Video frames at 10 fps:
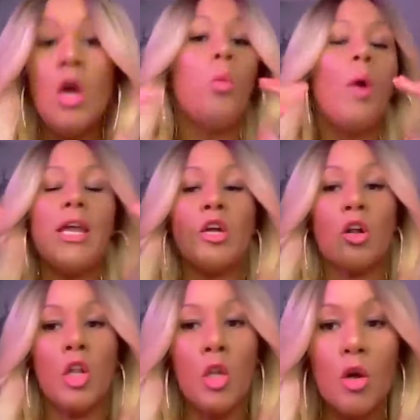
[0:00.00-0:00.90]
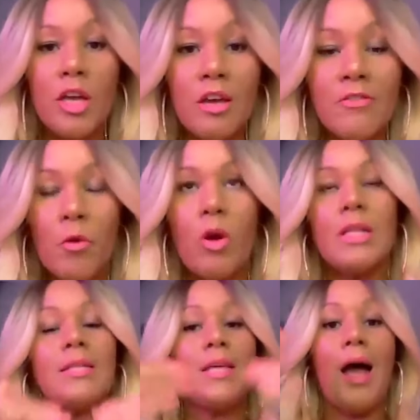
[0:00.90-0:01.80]
what you're looking for,
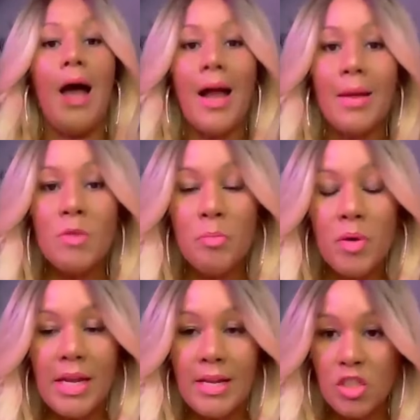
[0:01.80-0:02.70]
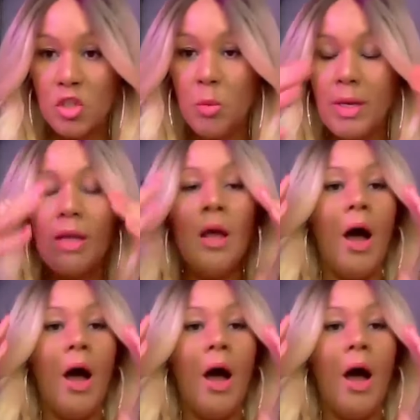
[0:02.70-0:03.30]
the time you put into it,